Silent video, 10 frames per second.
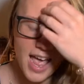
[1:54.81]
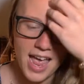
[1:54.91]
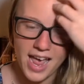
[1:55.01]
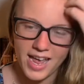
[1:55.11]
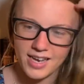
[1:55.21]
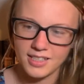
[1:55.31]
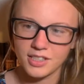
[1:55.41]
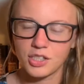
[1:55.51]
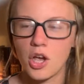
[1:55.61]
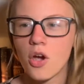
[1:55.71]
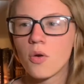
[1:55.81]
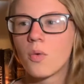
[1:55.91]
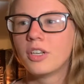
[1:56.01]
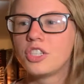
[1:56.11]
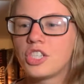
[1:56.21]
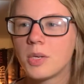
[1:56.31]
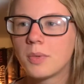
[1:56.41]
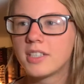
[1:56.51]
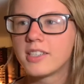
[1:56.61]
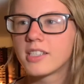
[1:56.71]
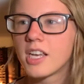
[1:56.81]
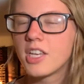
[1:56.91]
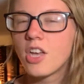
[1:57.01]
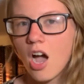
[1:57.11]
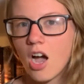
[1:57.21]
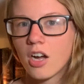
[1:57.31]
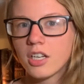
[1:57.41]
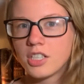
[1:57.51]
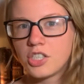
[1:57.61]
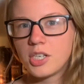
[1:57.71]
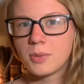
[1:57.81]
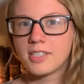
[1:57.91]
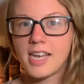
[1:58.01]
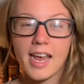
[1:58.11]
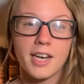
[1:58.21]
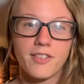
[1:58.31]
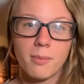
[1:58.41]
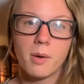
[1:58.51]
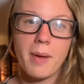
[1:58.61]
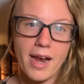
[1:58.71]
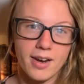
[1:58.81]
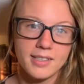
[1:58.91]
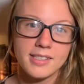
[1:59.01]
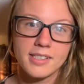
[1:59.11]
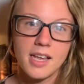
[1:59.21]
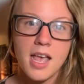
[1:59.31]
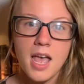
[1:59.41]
And so when she was young, she was taken from her parents